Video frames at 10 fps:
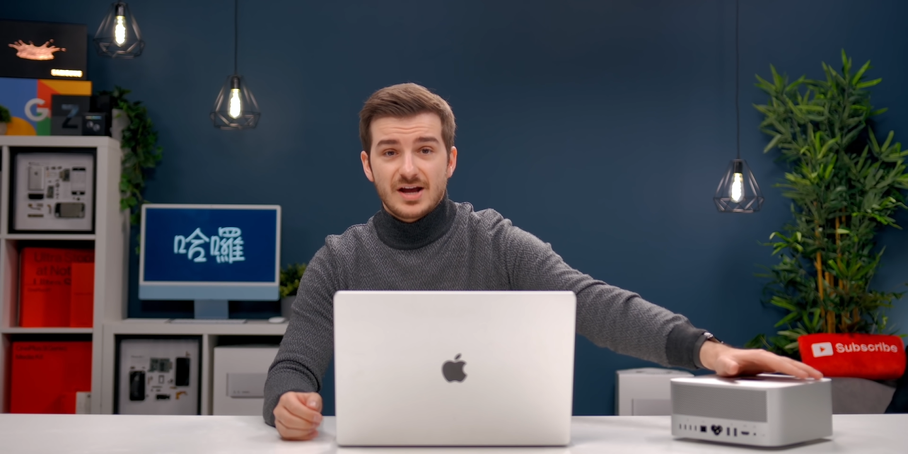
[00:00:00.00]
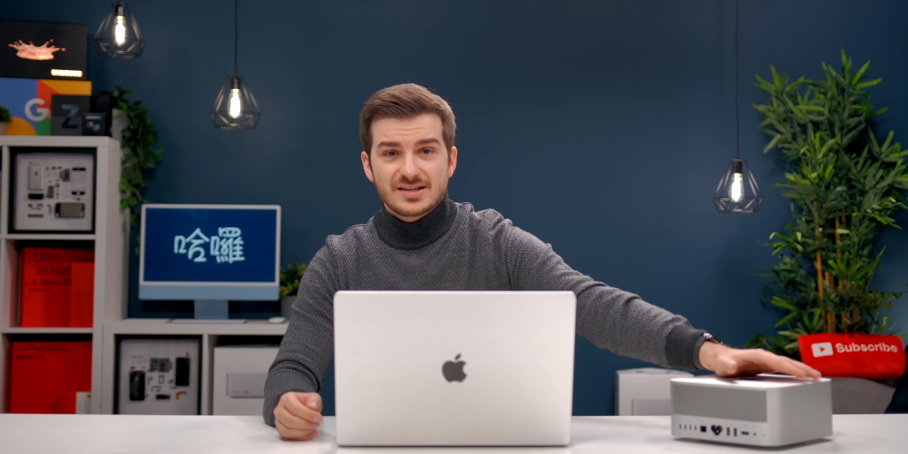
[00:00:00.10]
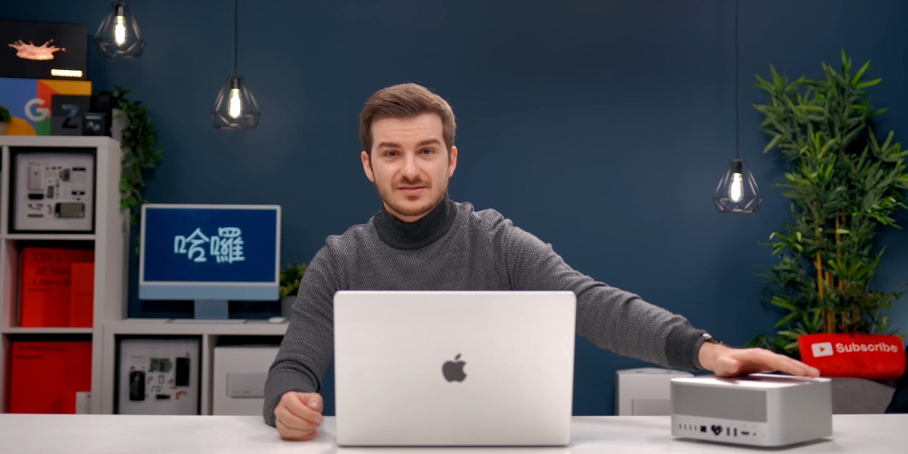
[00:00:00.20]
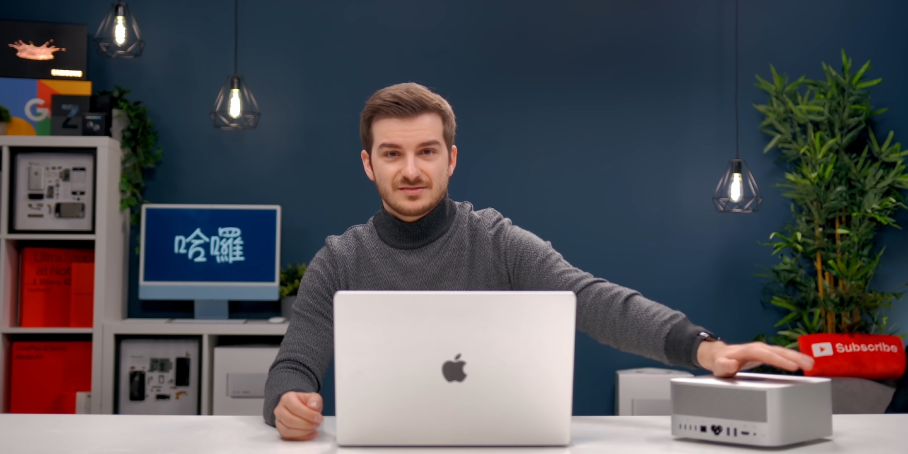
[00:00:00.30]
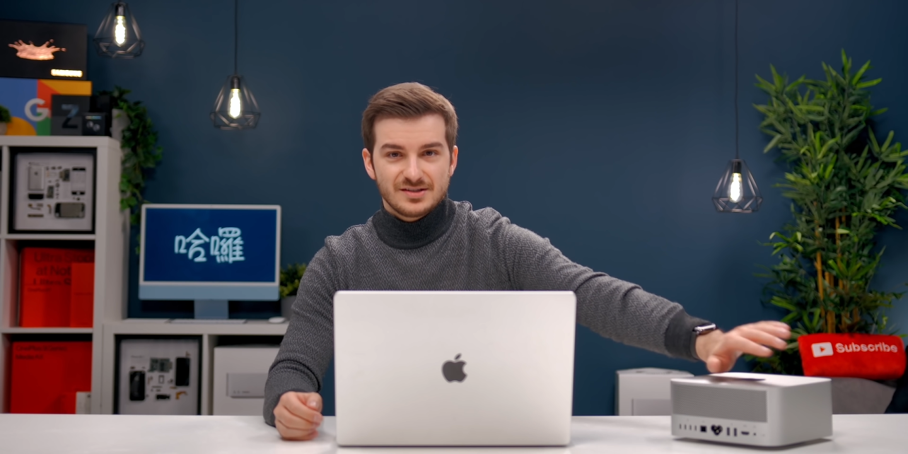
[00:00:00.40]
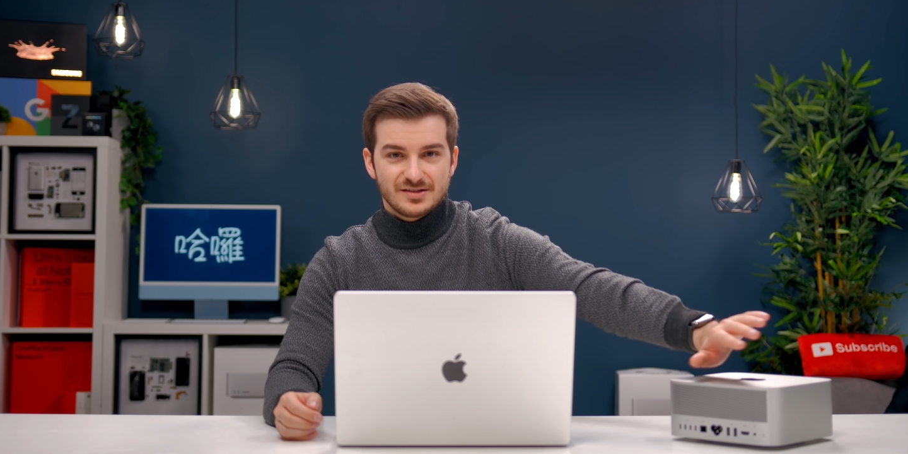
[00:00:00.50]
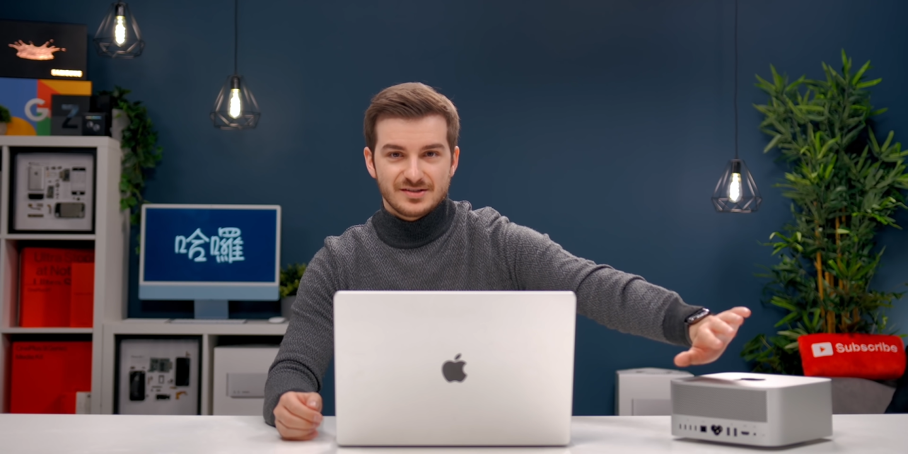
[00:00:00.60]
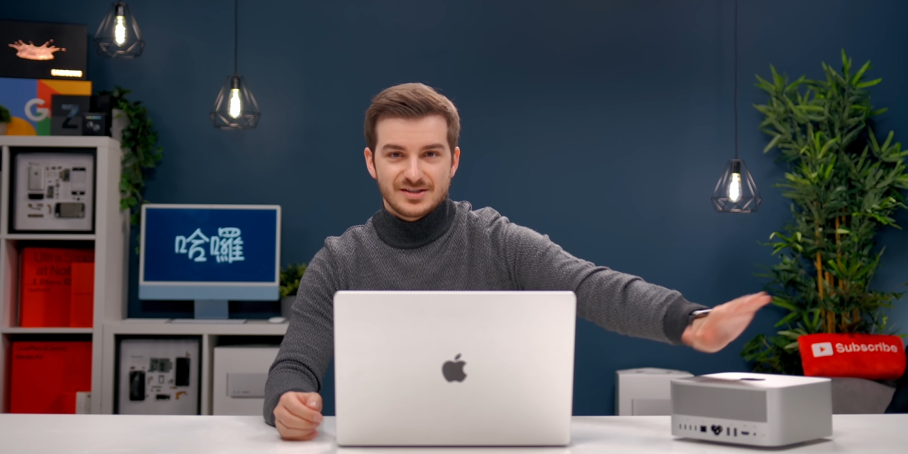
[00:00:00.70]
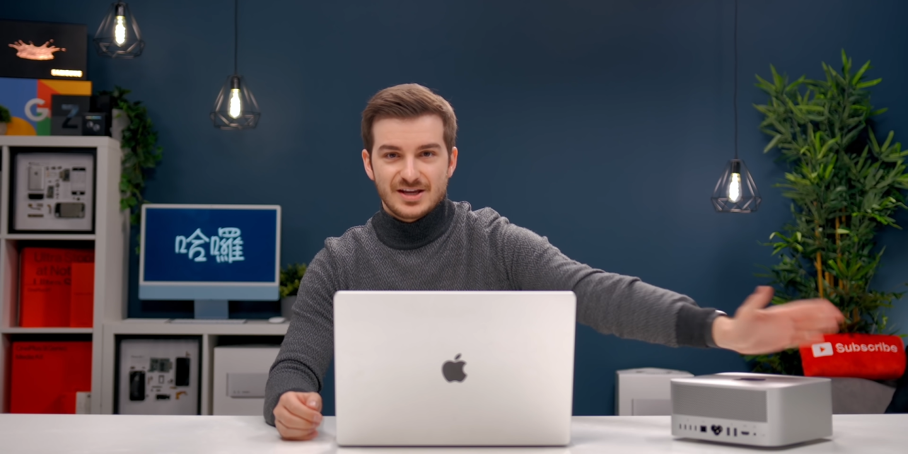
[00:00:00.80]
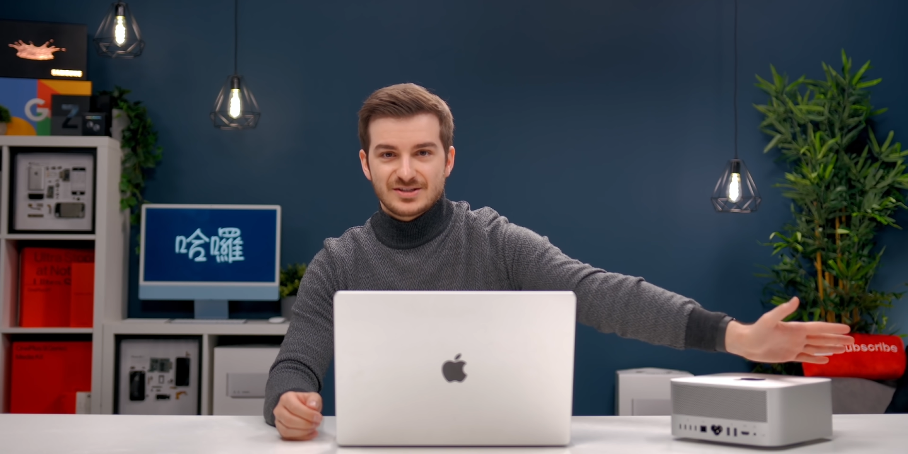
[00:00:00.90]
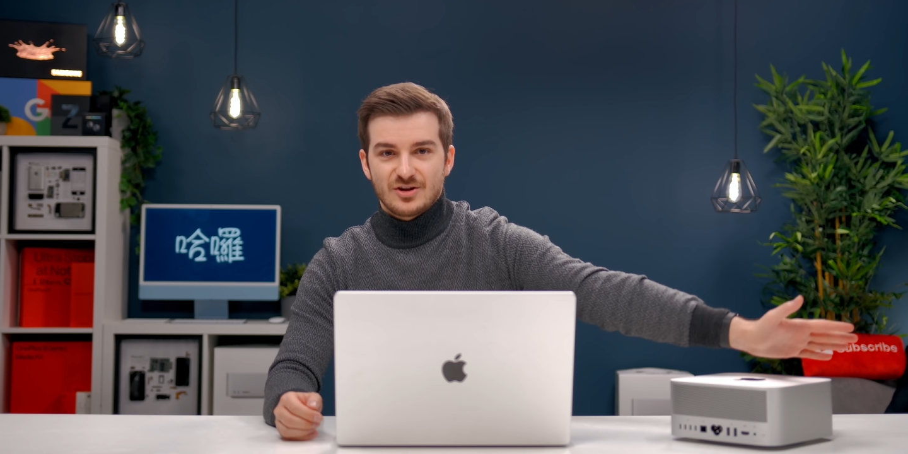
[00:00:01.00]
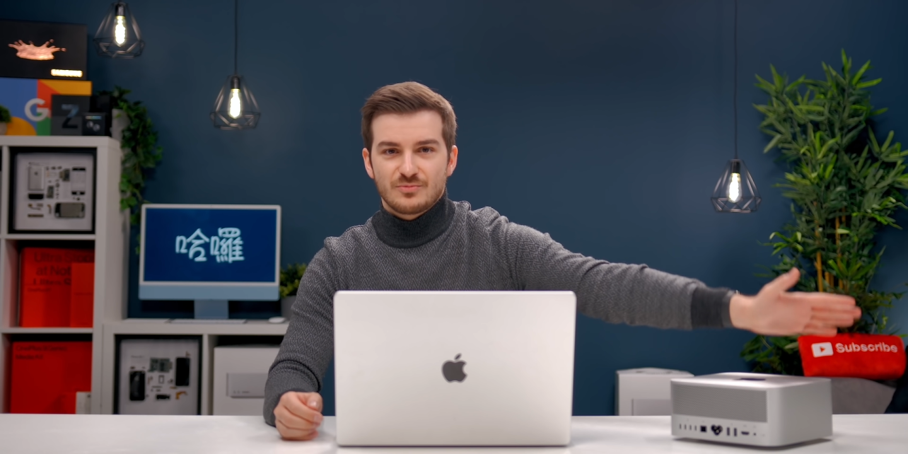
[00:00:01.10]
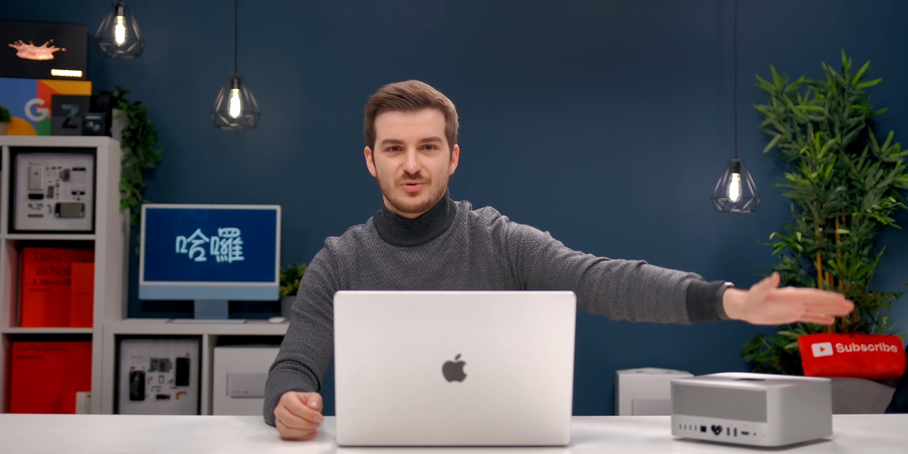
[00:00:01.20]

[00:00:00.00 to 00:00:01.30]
as this is a desktop